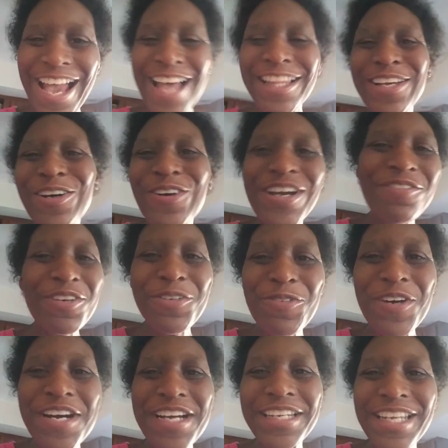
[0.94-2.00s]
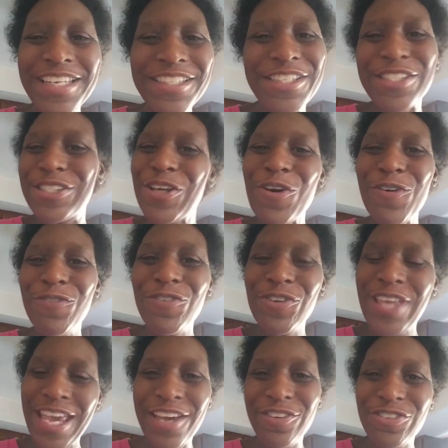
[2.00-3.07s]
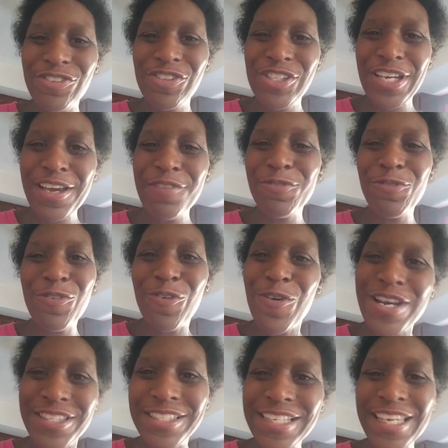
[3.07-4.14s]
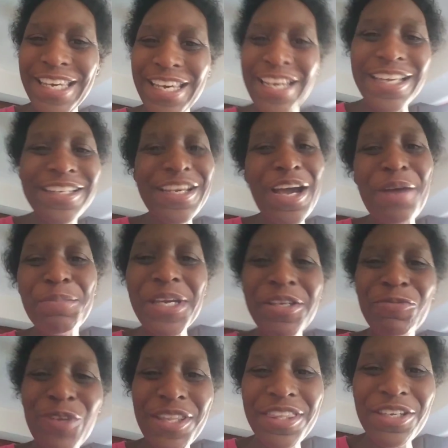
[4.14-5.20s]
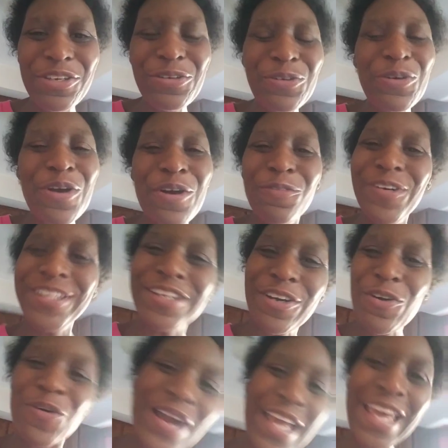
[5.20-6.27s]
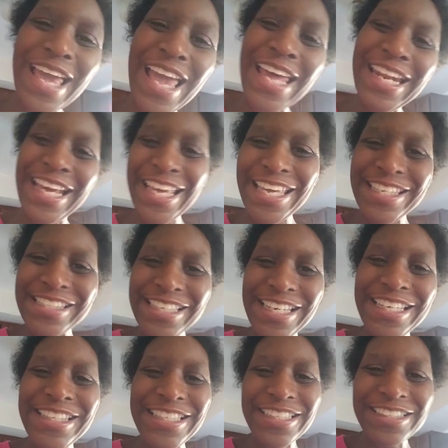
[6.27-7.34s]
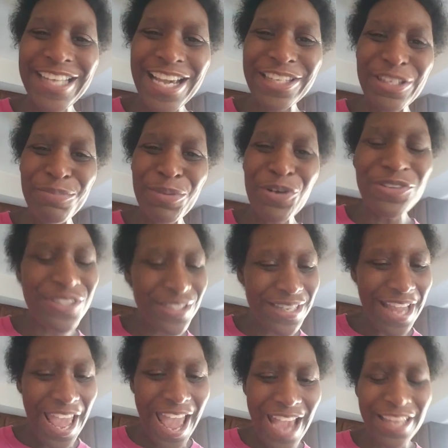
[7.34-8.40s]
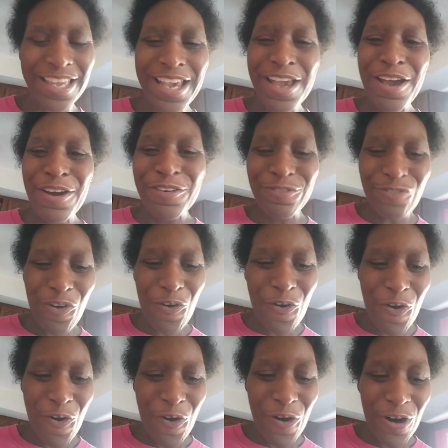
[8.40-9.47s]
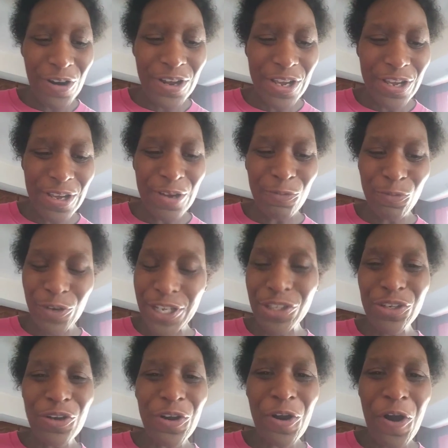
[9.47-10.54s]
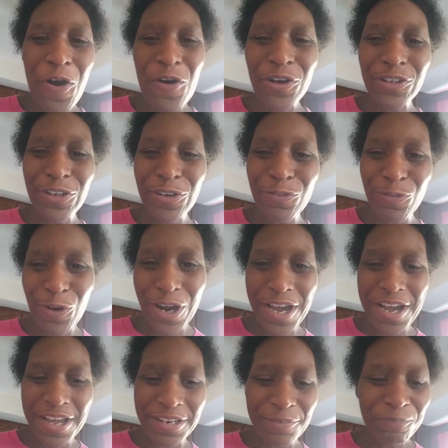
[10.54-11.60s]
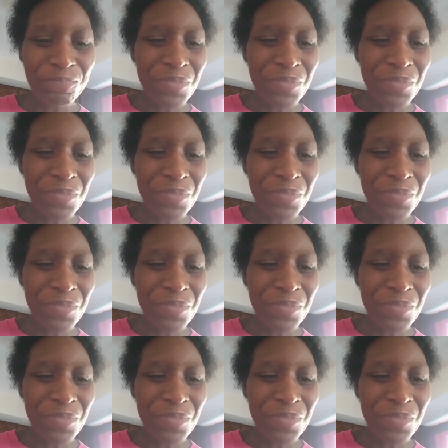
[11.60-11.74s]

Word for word: Hello, everyone. It's the SoulFull Cancer Chef once again coming with you with a quick and easy, delectable snack for when you're on the run.